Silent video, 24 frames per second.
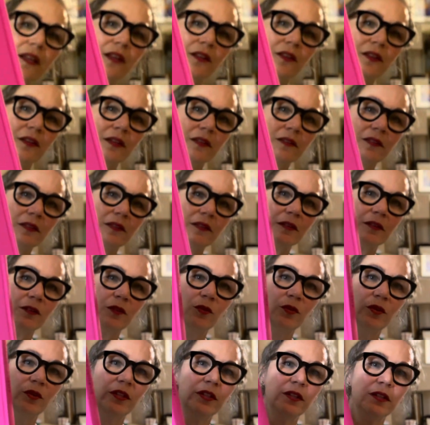this is
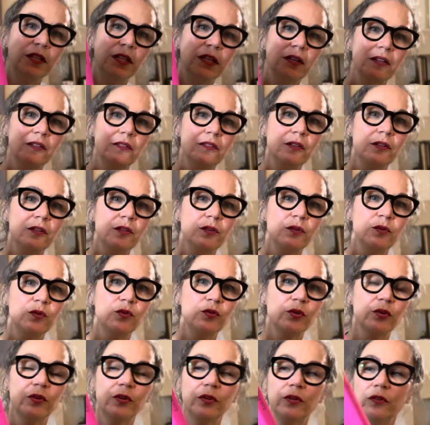Neons and
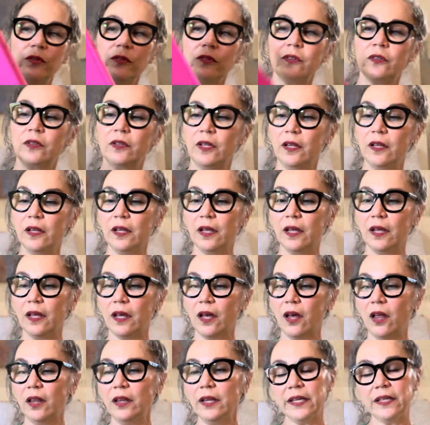Neutrals,
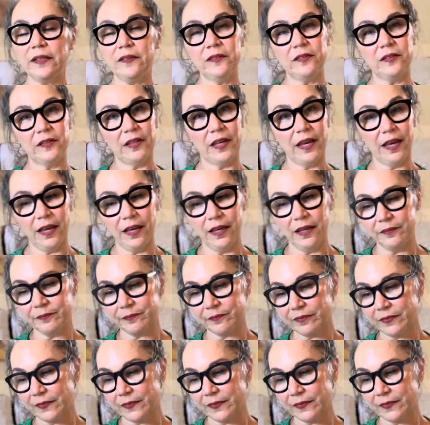all I can say,